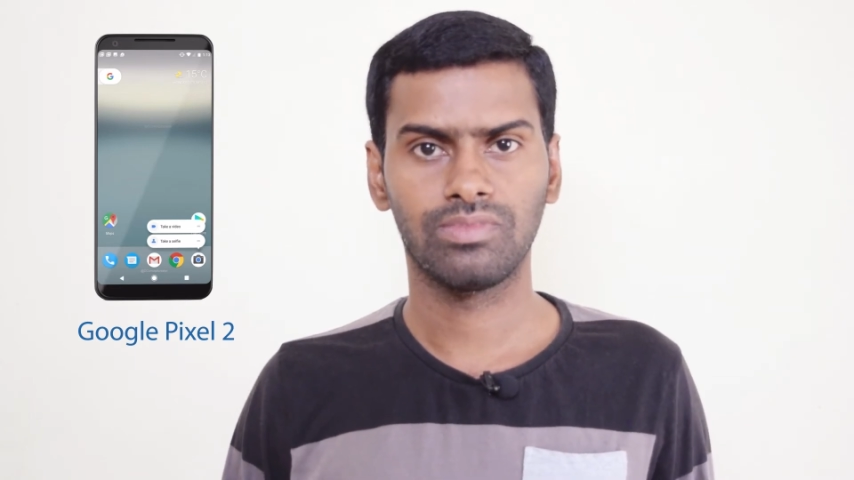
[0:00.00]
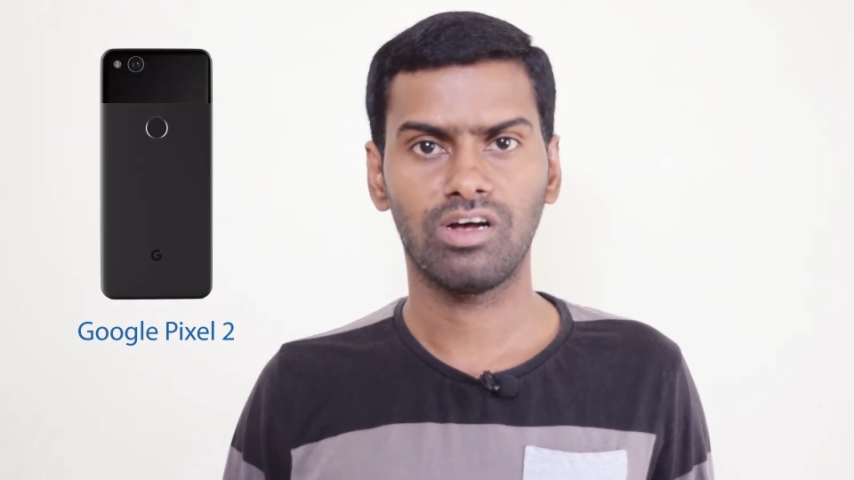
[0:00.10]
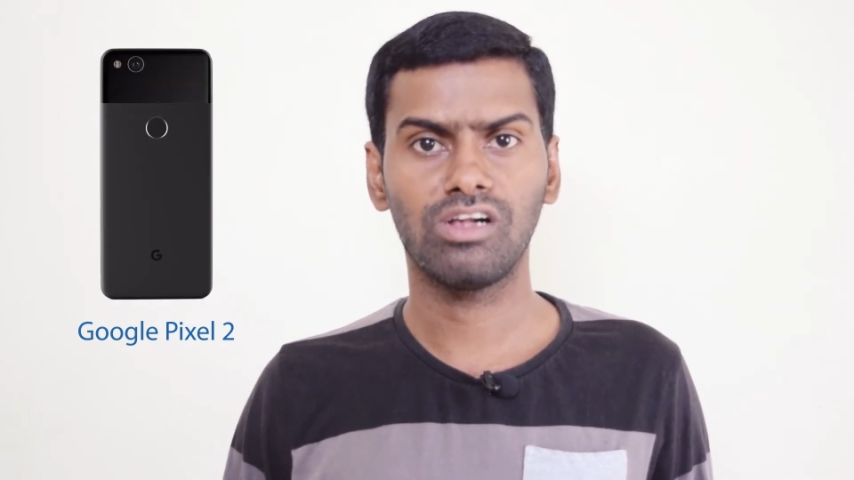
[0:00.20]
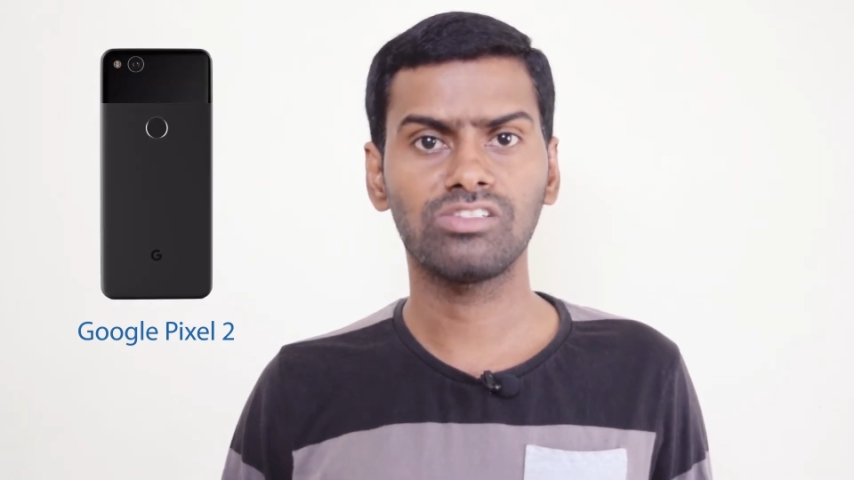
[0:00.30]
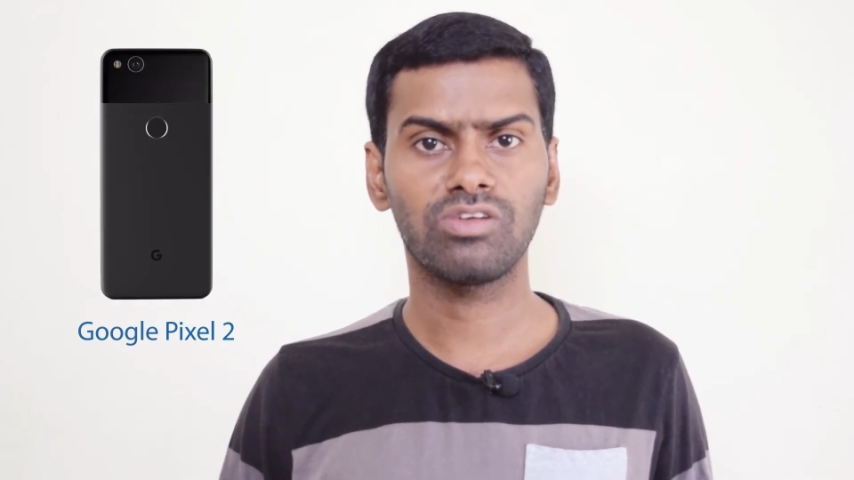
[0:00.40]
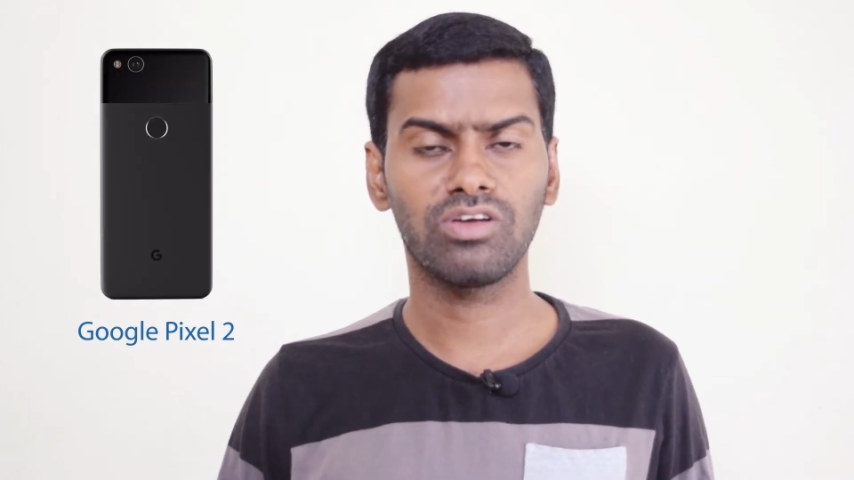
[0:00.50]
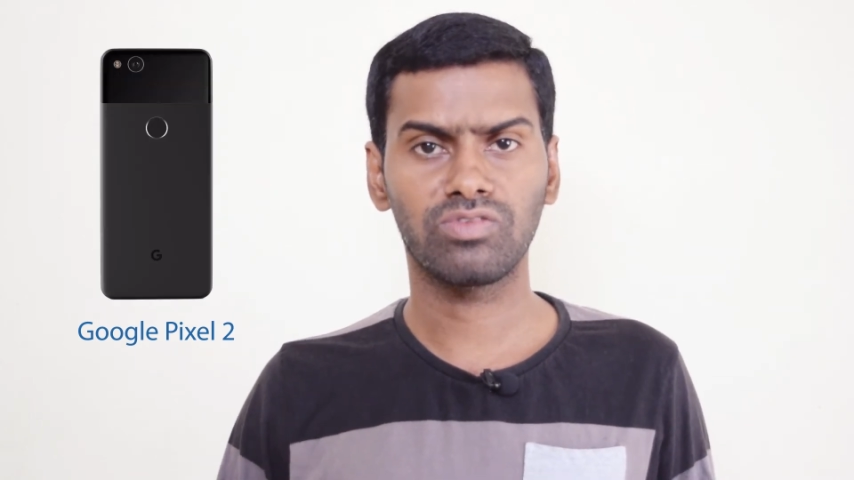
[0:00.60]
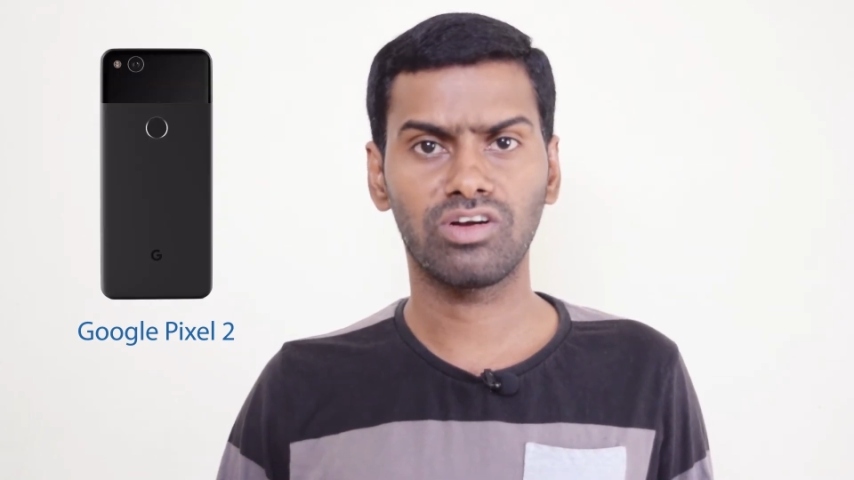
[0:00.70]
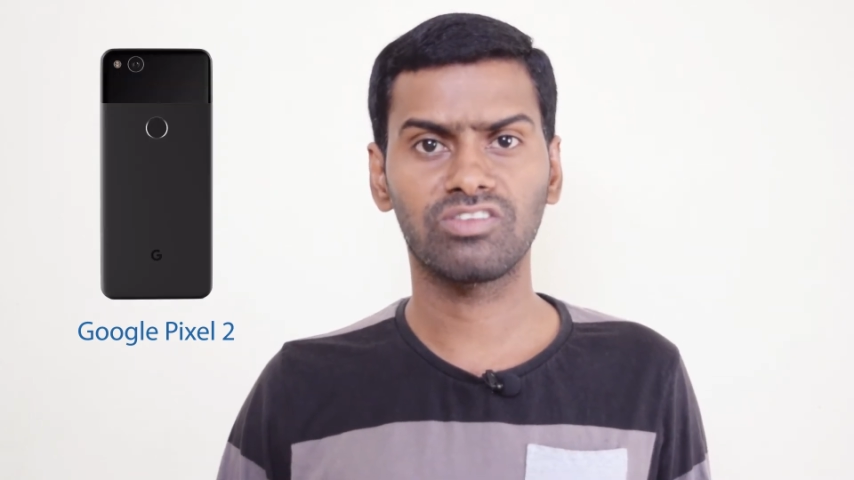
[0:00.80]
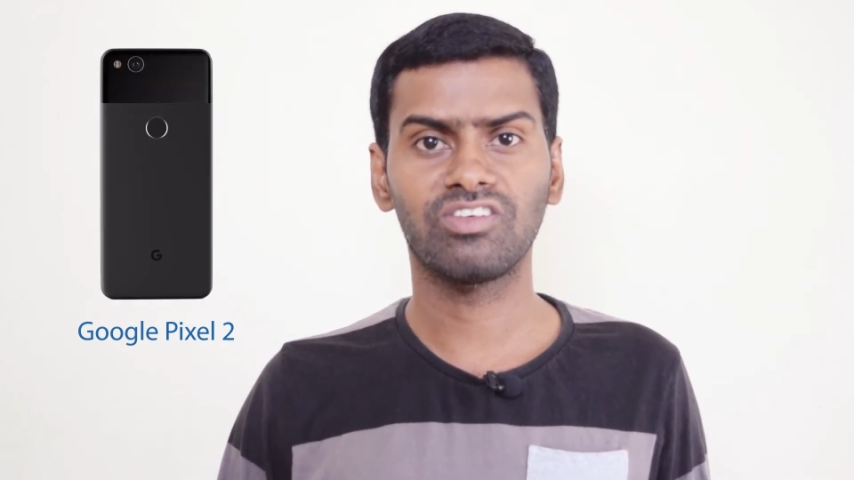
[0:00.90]
Also, you're
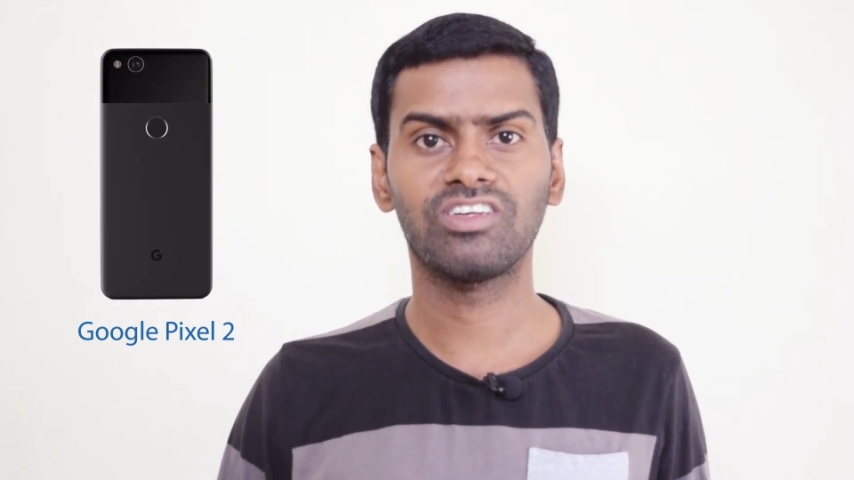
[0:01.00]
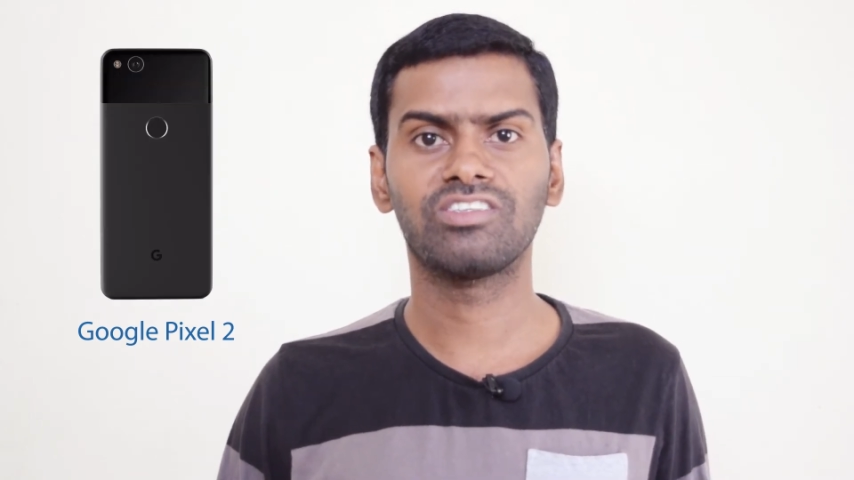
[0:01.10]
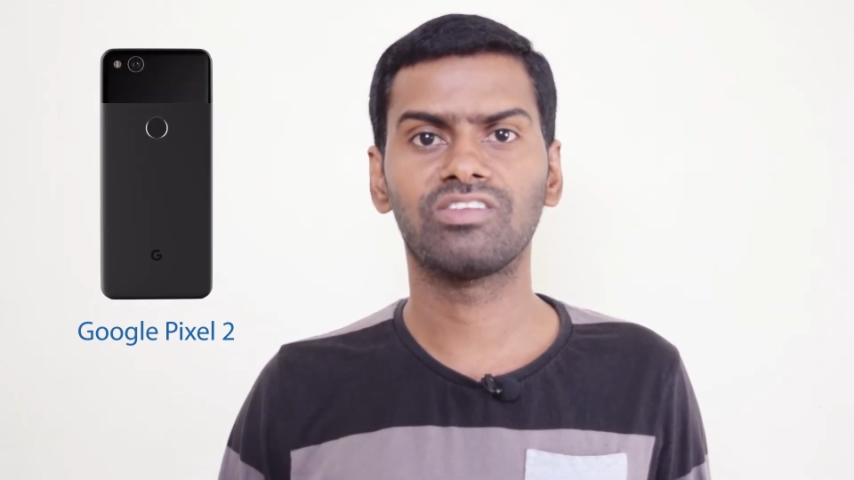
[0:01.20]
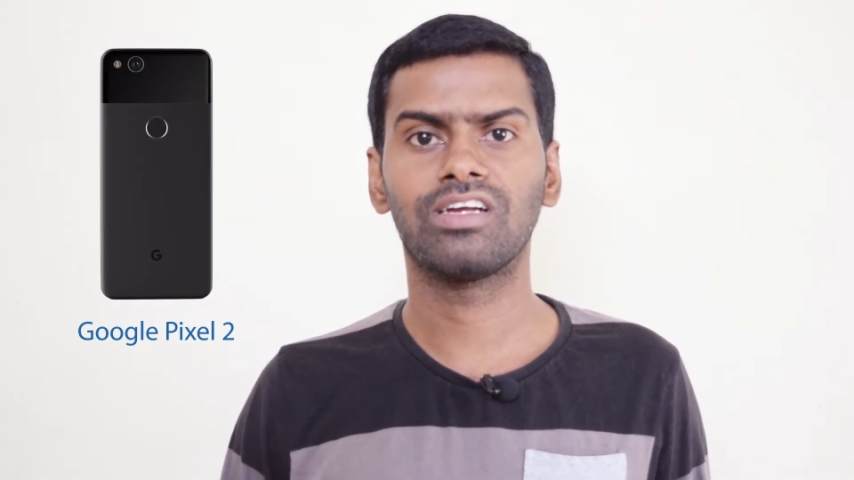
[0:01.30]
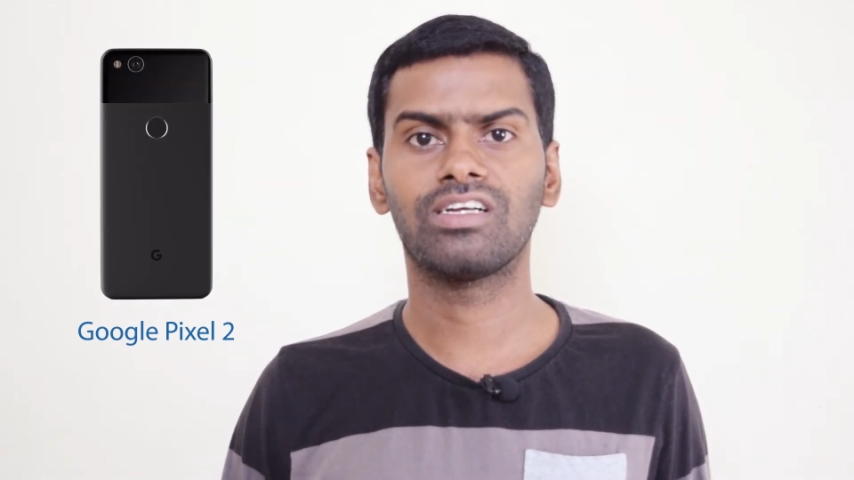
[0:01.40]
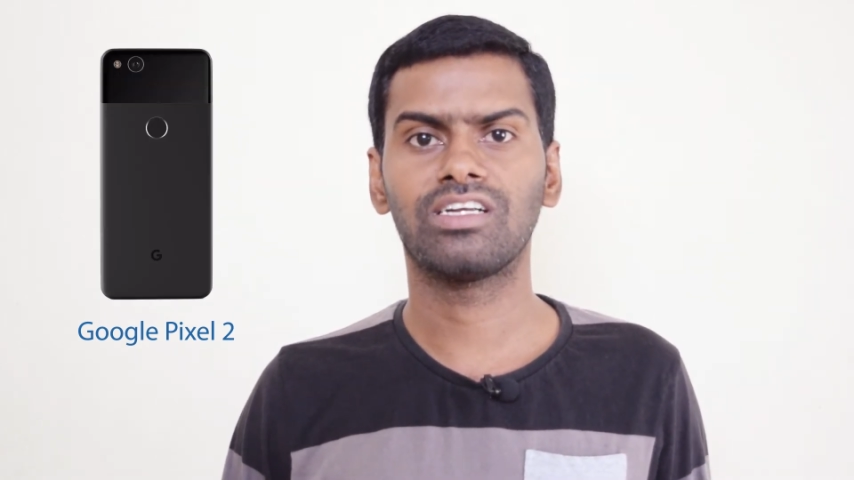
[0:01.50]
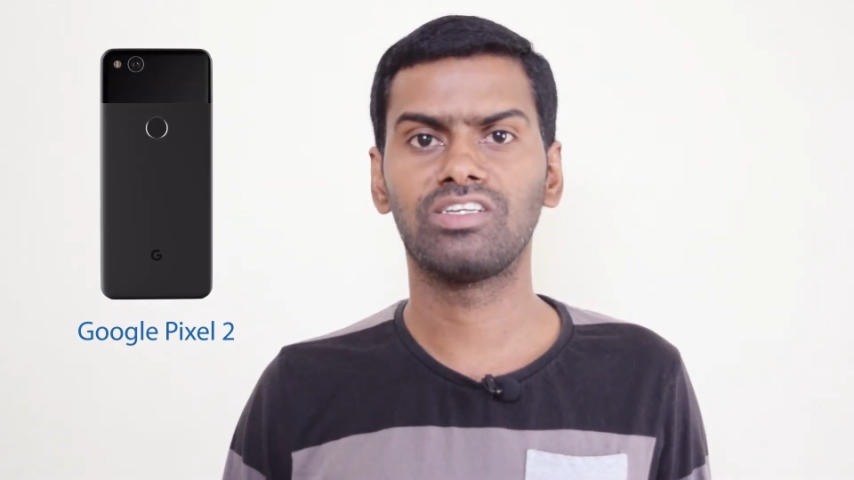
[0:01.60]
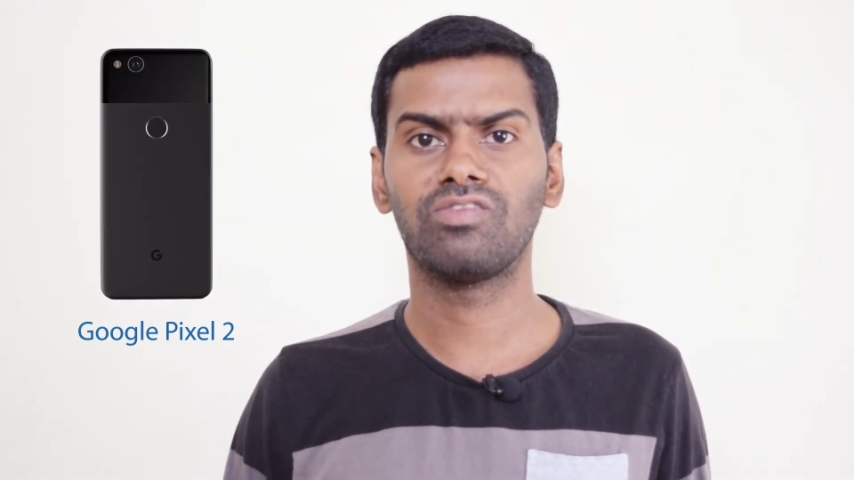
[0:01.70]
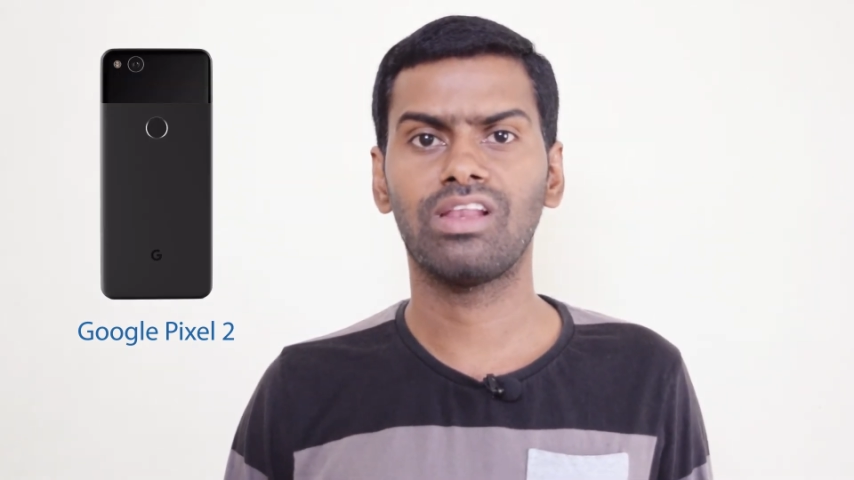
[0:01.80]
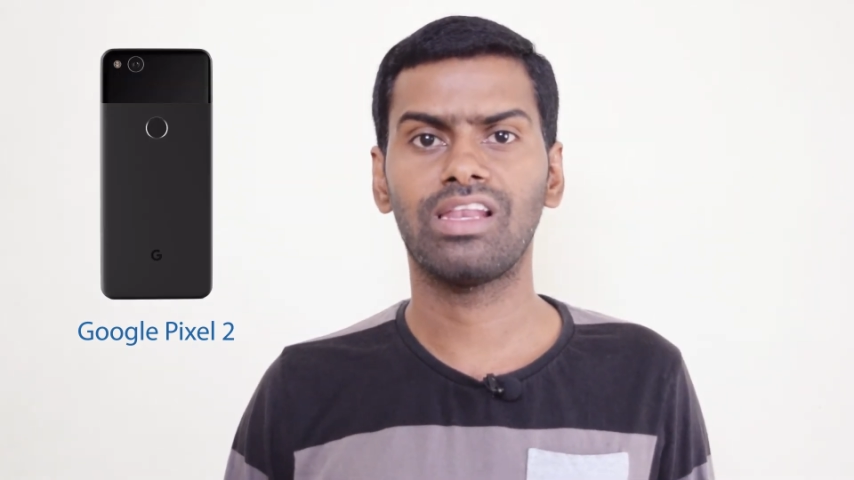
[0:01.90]
not going to get a
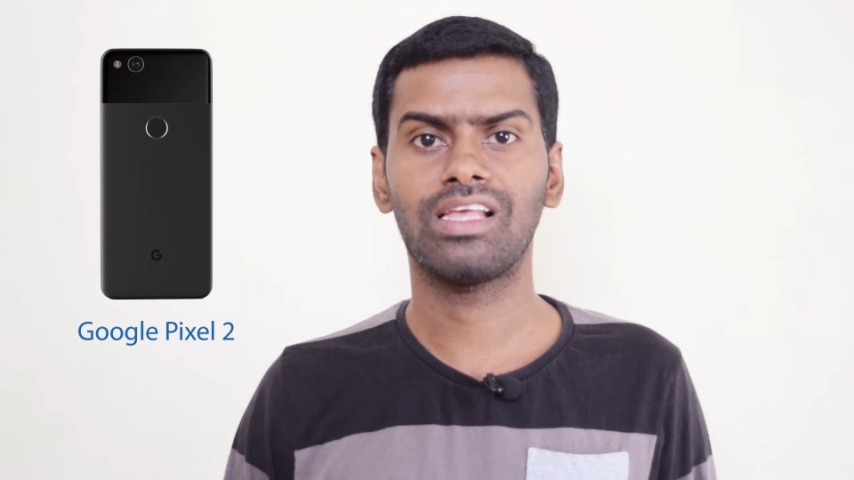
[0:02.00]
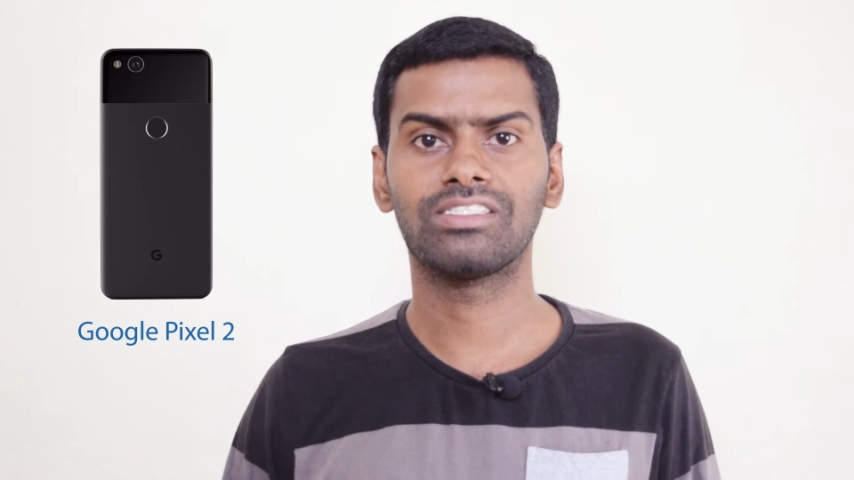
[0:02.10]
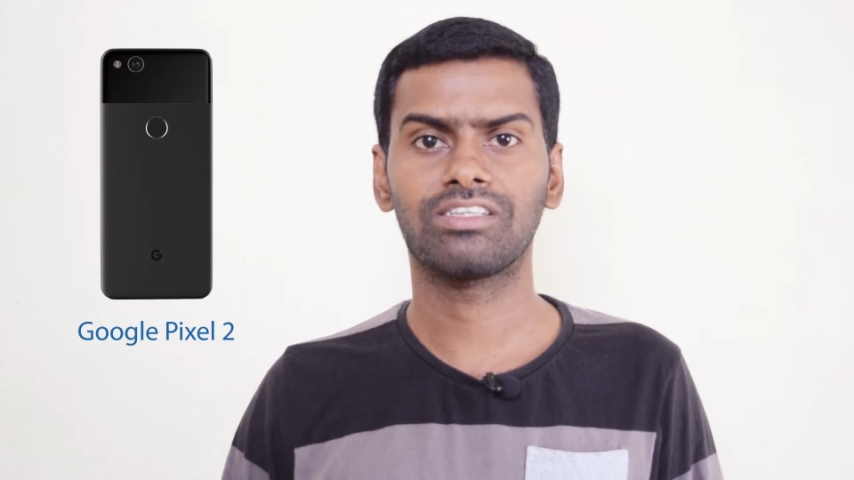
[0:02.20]
dual lens